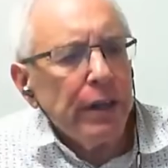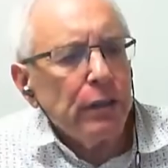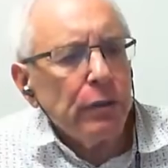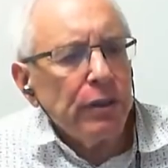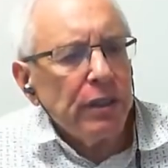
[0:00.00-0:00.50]

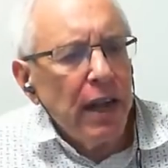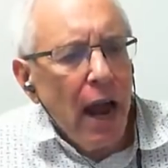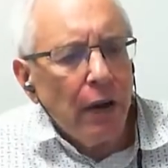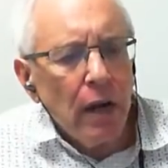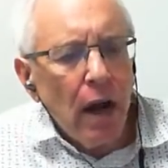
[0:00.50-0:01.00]
sorts it
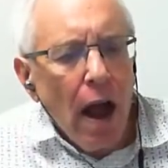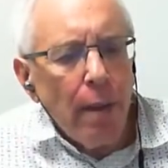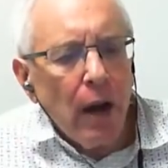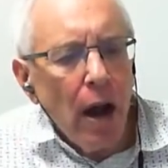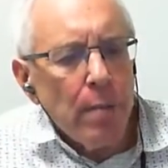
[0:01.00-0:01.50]
out.
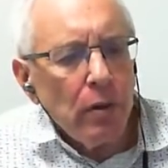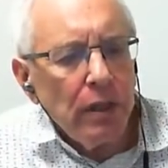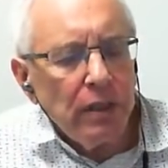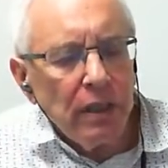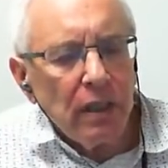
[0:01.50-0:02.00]
I'm only
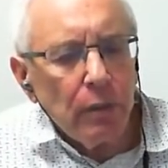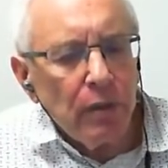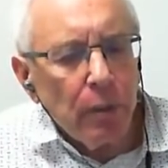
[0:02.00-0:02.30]
dealing with a